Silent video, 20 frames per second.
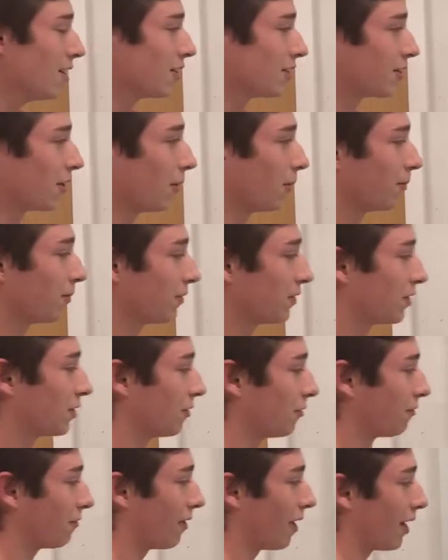So to
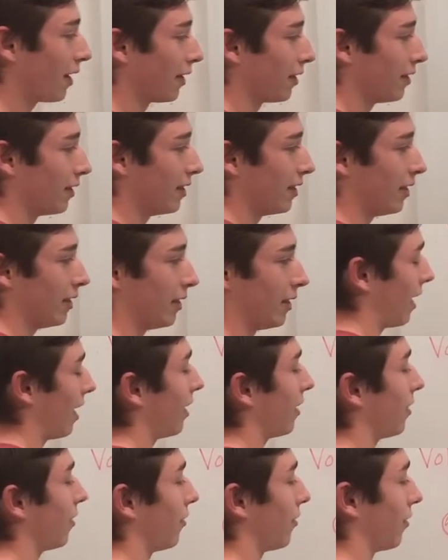find the
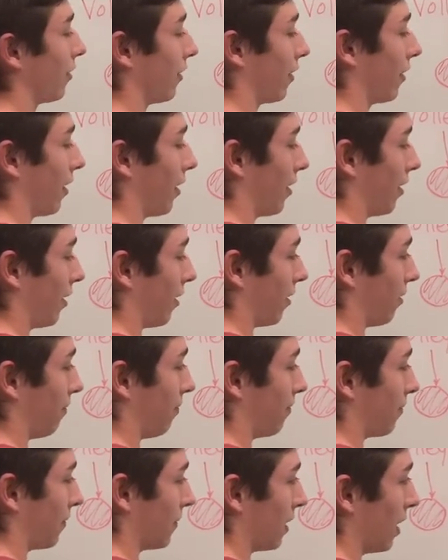angular
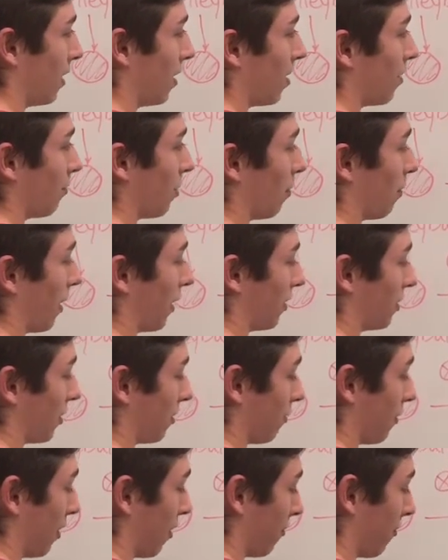
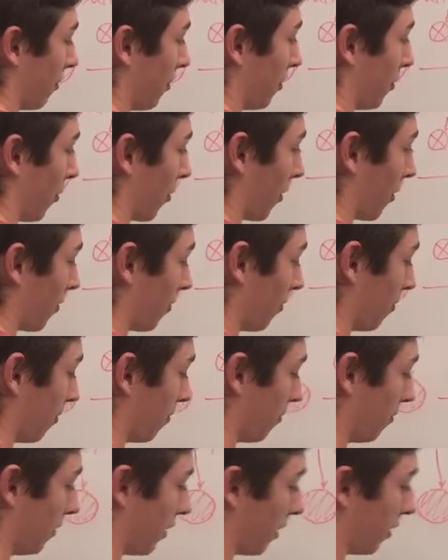momentum of the door,
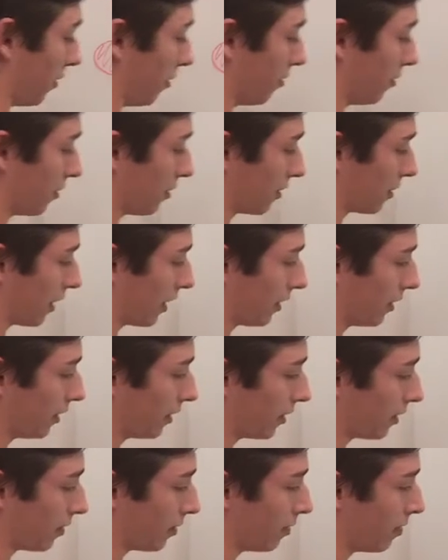we can use this
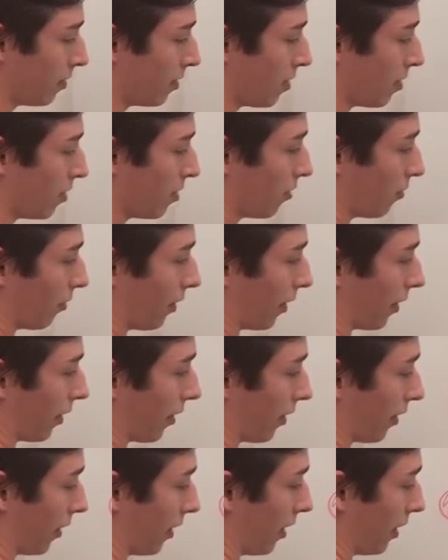idea
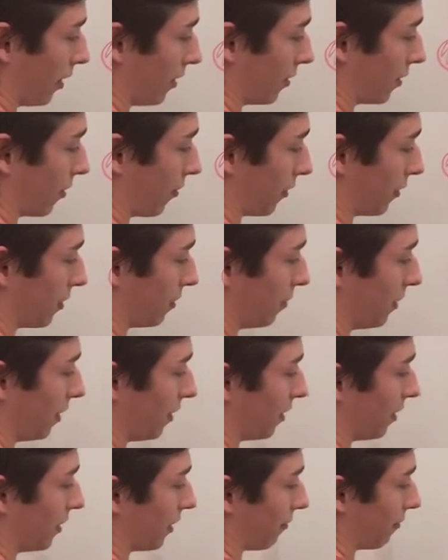where it is going to be
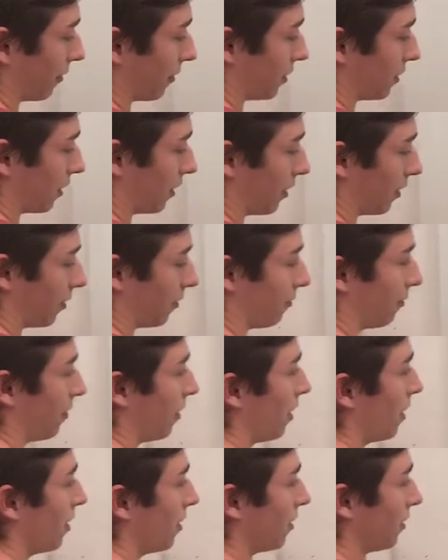the difference of
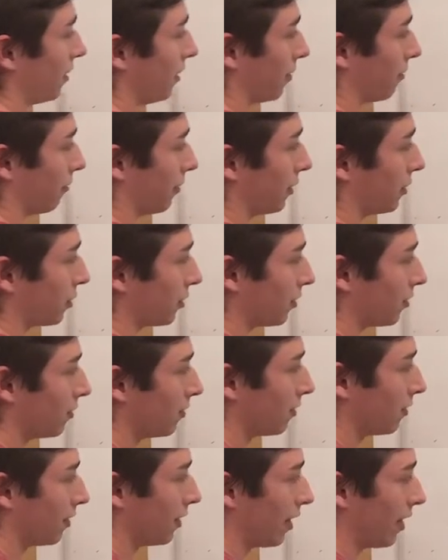the original
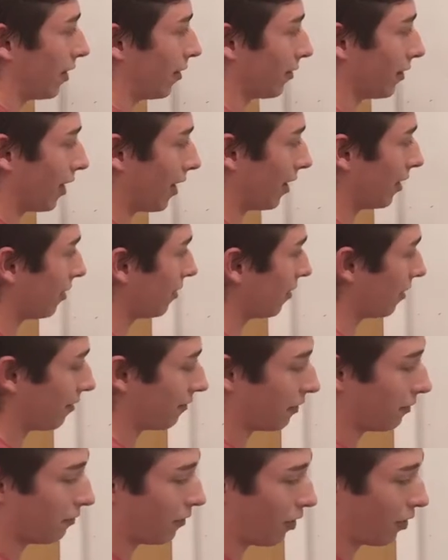L naught of
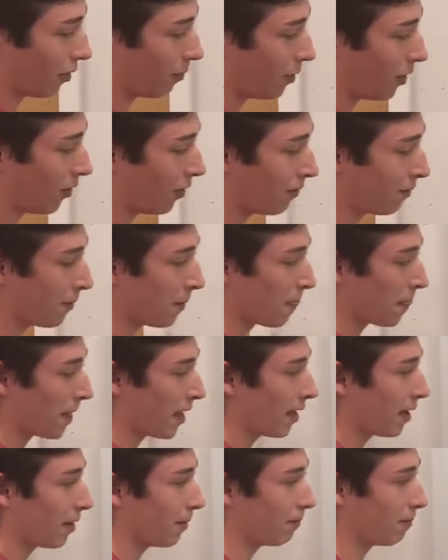the volleyball
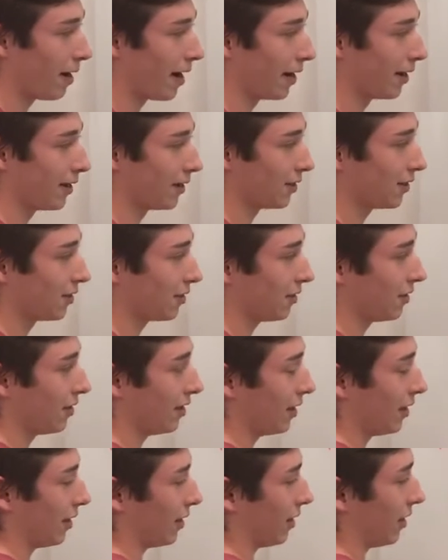minus
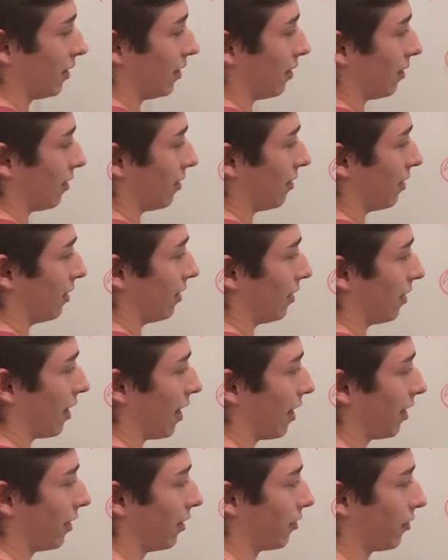the
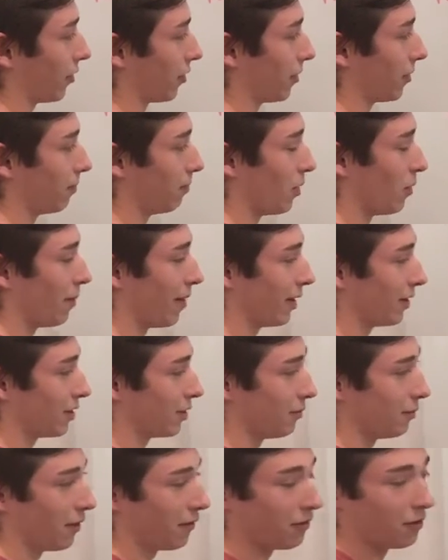angular
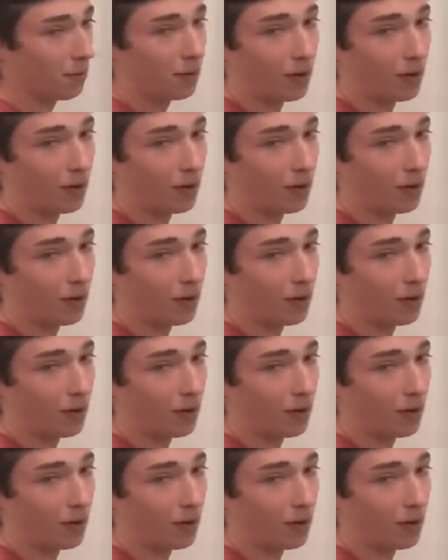momentum of the